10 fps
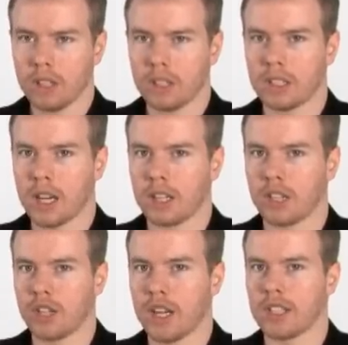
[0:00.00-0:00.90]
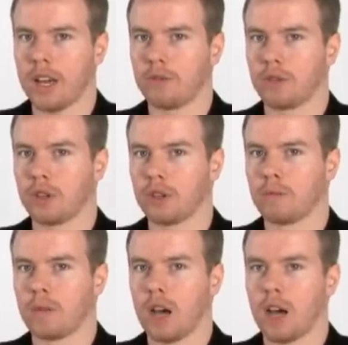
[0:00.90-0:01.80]
decide to chase after
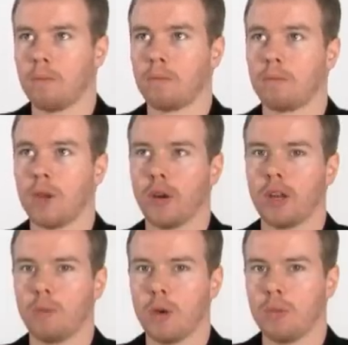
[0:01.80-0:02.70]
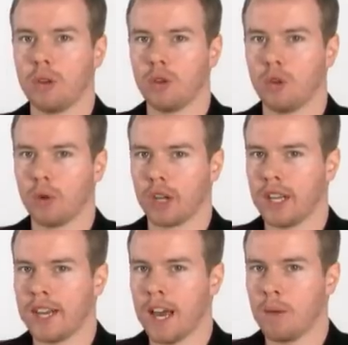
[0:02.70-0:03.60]
Merry and Pippin, who were
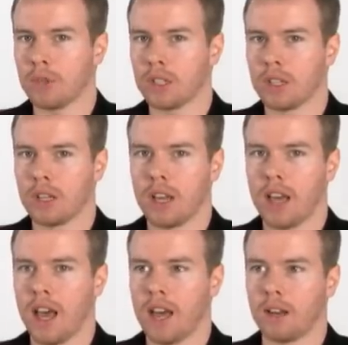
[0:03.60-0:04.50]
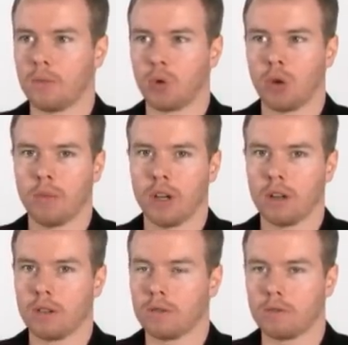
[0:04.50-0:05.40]
kidnapped, and
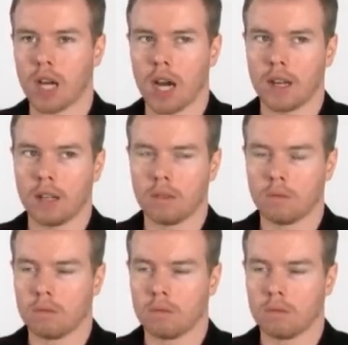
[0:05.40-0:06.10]
Boromir died